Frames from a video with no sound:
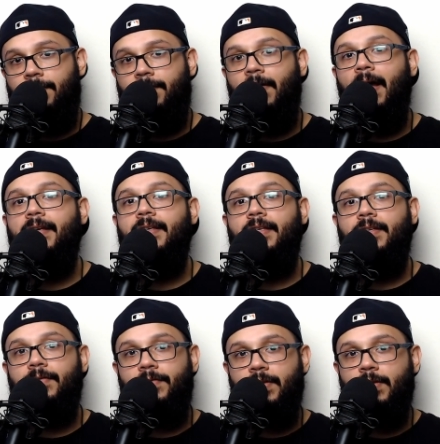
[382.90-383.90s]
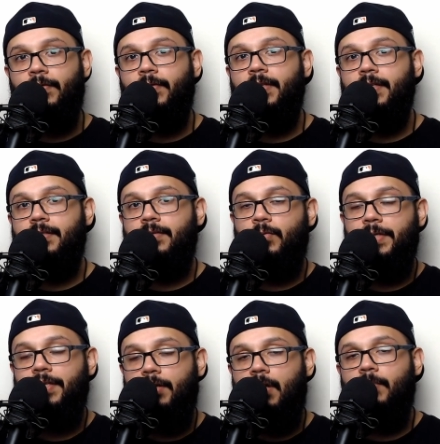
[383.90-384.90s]
finding your feel for this
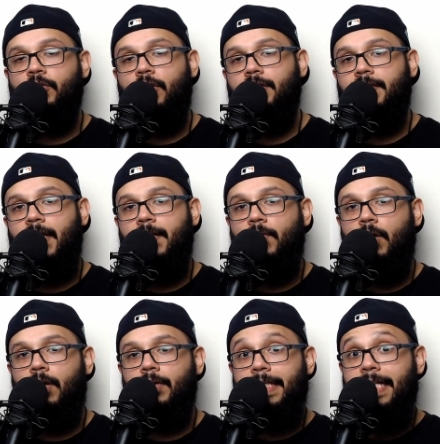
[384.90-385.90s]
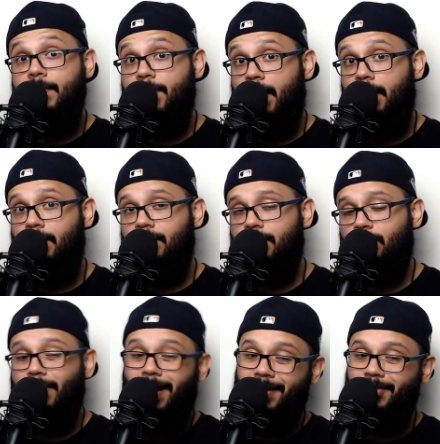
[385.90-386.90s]
retail arbitrage game on eBay, which is
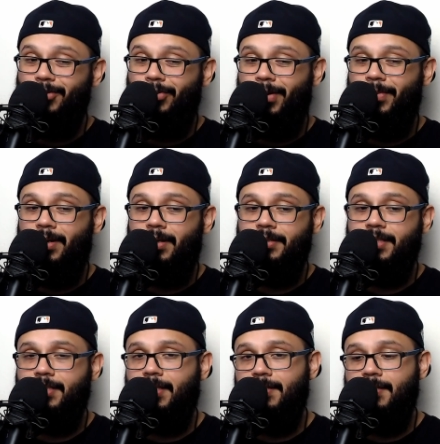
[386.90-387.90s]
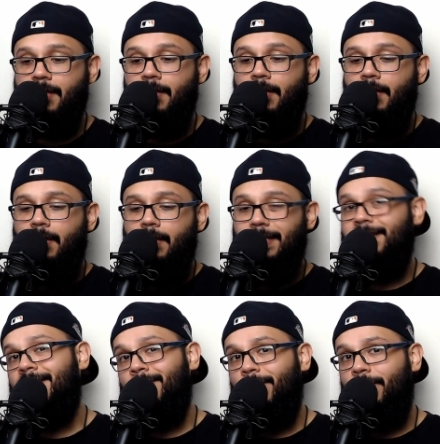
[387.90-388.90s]
what I do primarily, just because it's
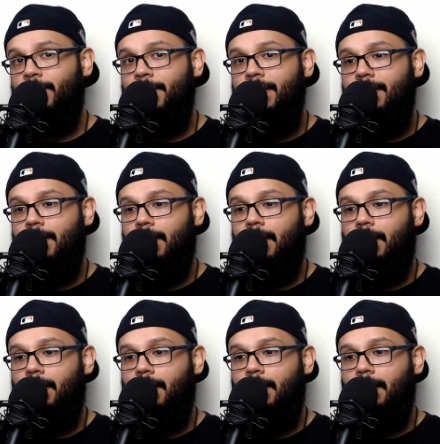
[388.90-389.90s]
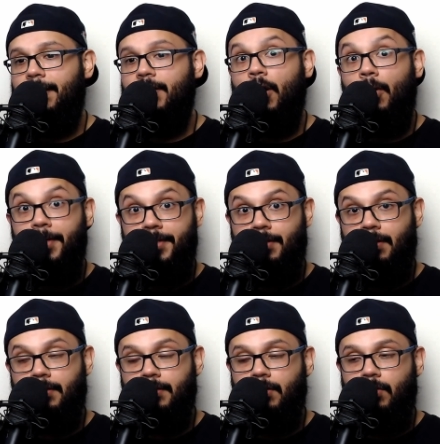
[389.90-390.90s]
simpler for me. I know it
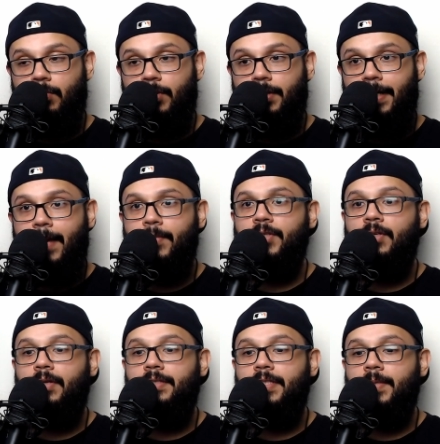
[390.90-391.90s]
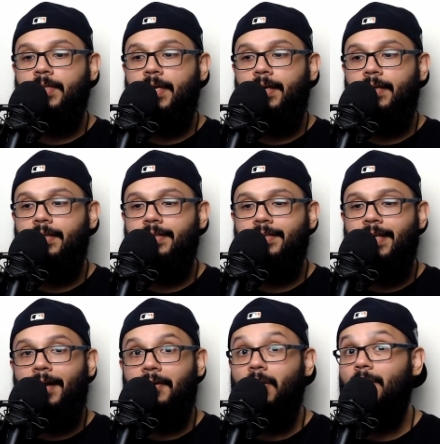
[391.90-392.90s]
also, but Amazon seems like it's
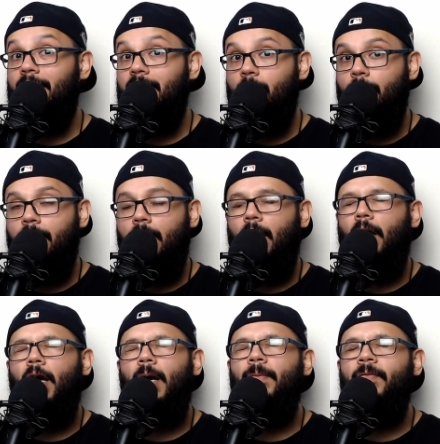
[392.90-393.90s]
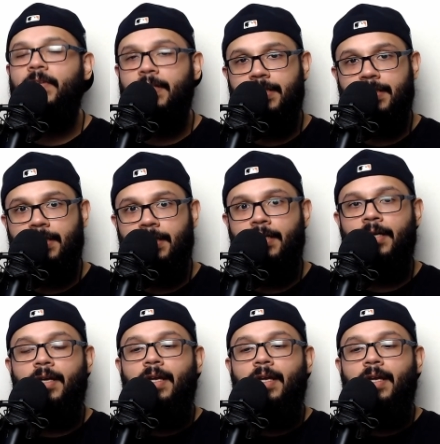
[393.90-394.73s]
not going anywhere, obviously.